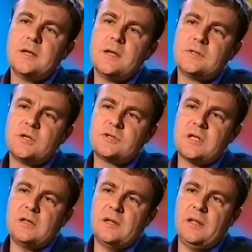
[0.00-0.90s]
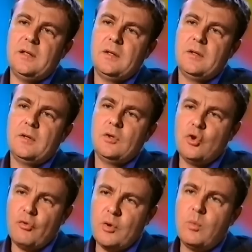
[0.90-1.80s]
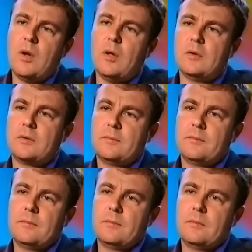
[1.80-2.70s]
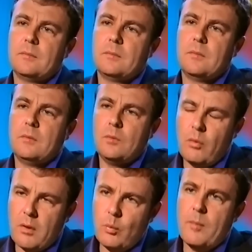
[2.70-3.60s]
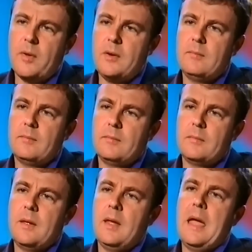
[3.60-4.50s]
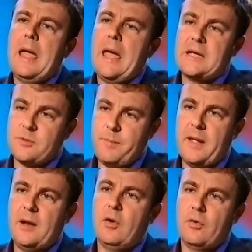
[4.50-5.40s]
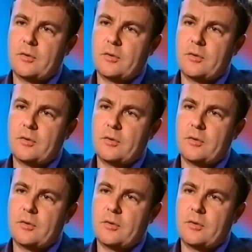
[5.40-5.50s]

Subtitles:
So suddenly, you're in a world where a woman has a pet log.